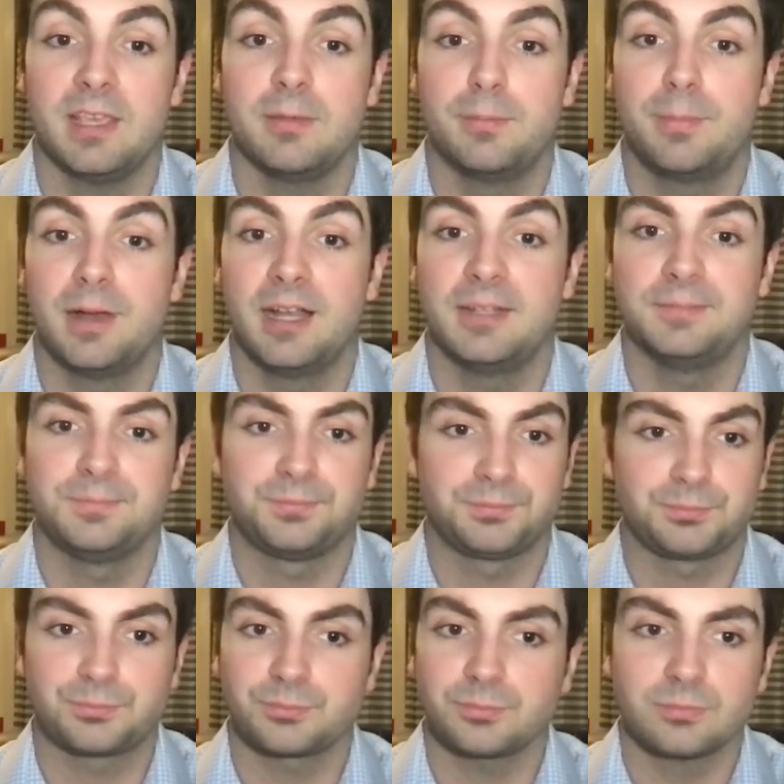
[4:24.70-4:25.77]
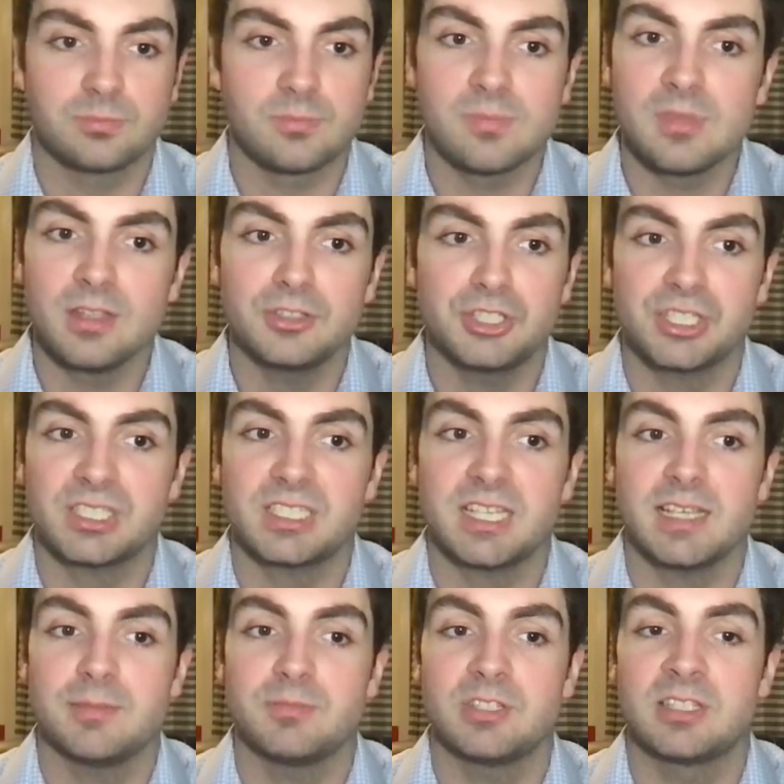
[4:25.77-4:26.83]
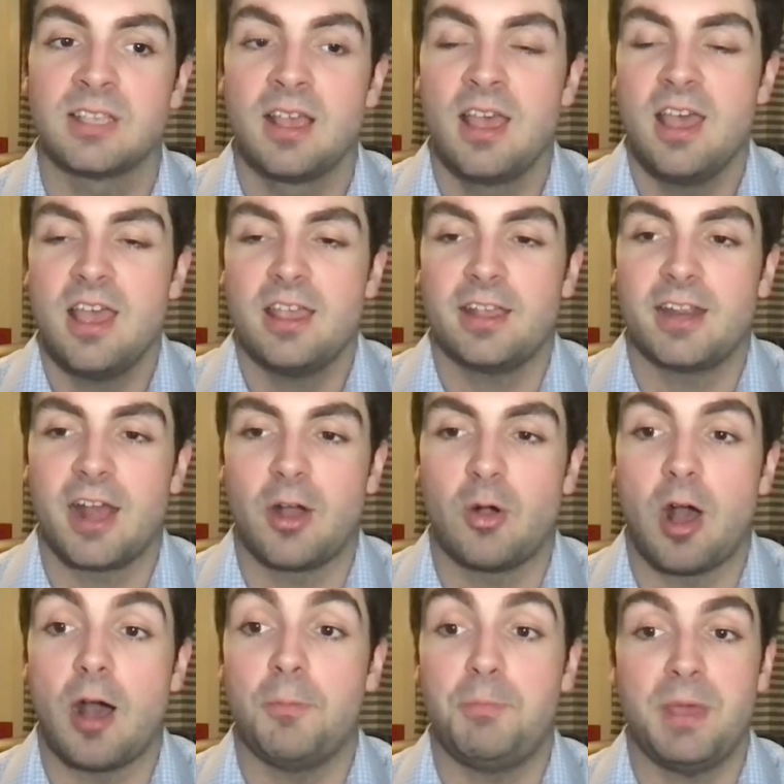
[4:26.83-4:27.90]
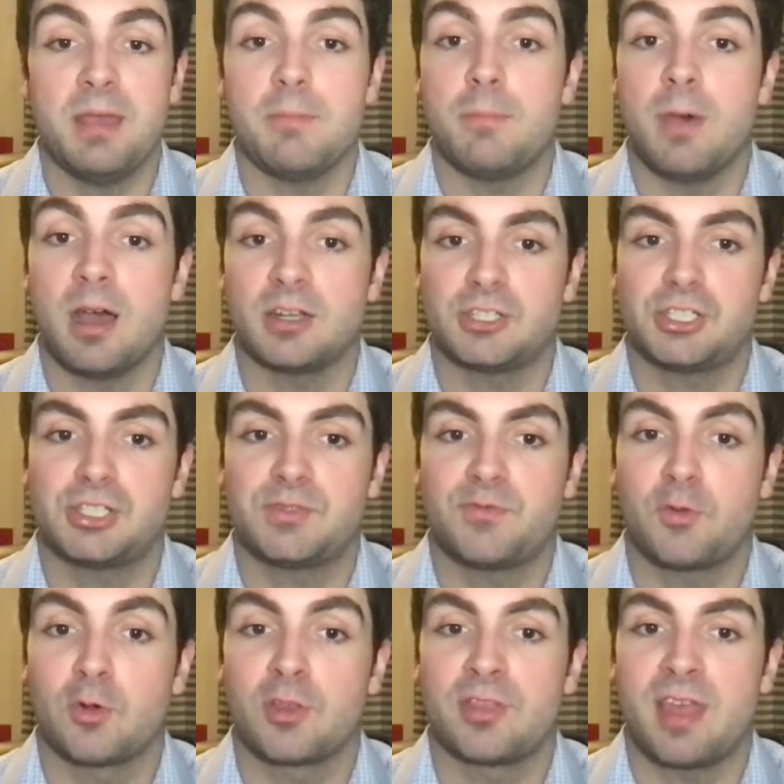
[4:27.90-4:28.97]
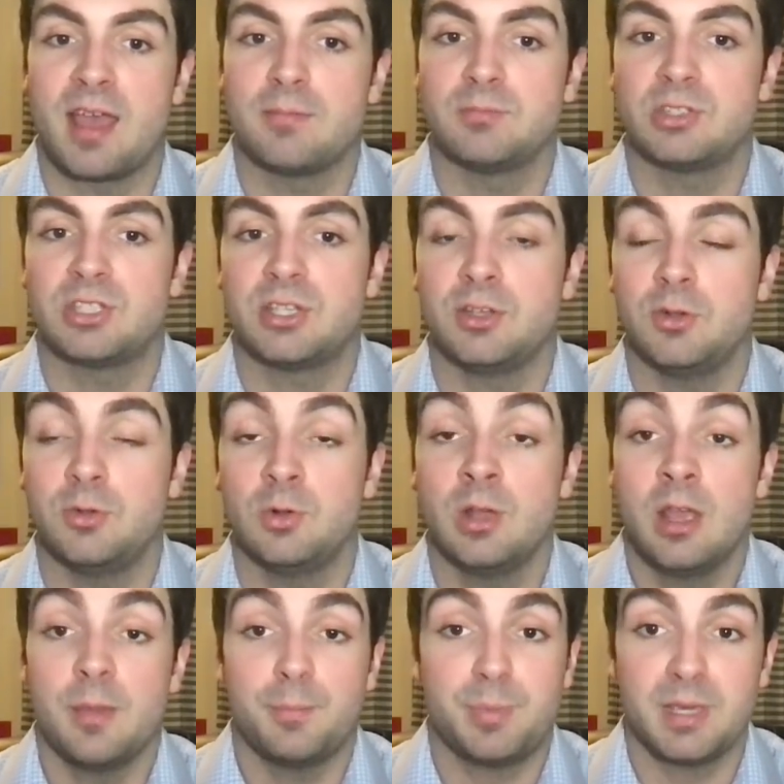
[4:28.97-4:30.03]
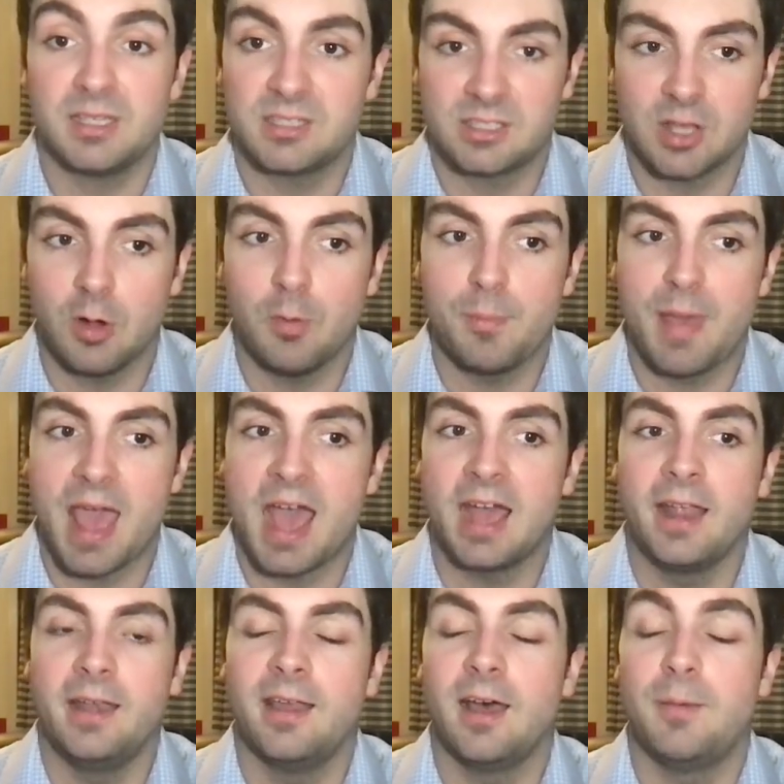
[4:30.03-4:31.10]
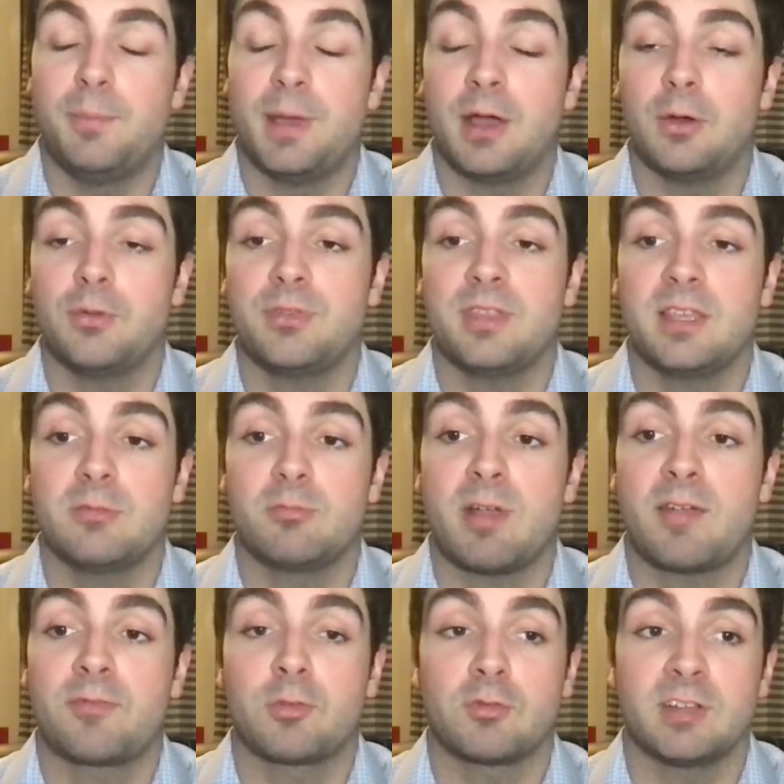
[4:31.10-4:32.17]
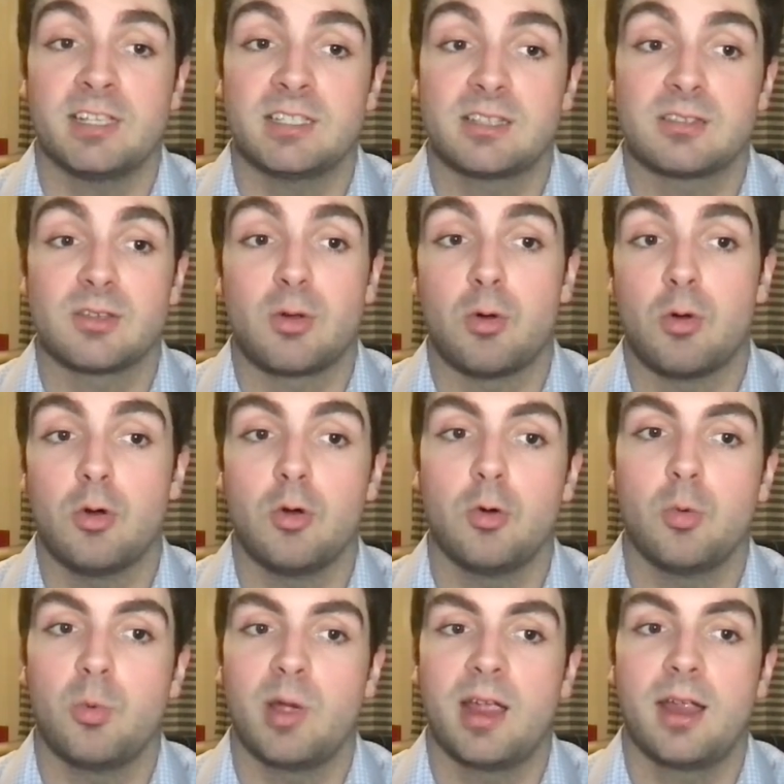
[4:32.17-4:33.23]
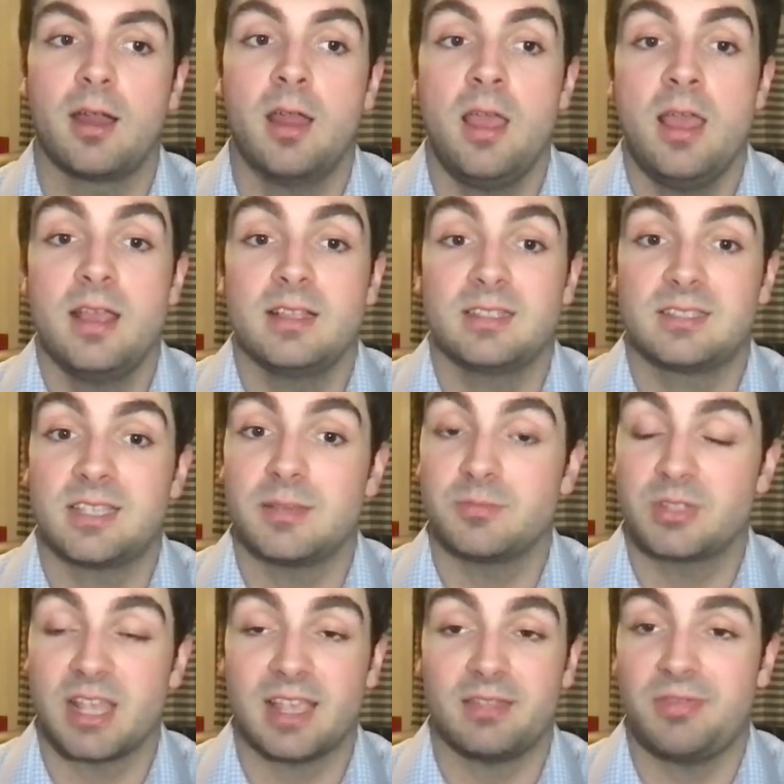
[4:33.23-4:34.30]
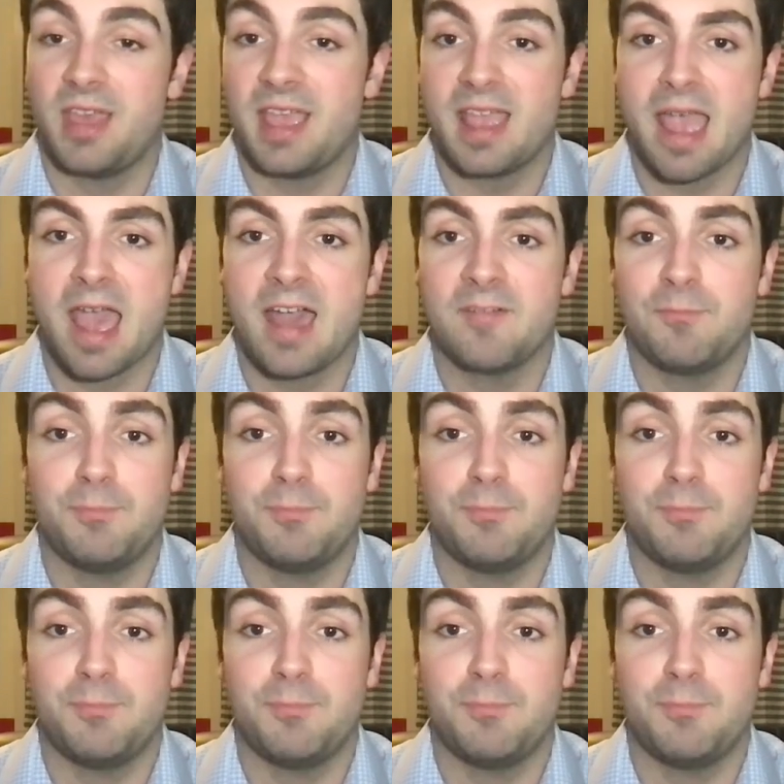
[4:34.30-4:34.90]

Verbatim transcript: but just seems, you know, a bit much for them to be so mad about the referees as a whole where seems like they have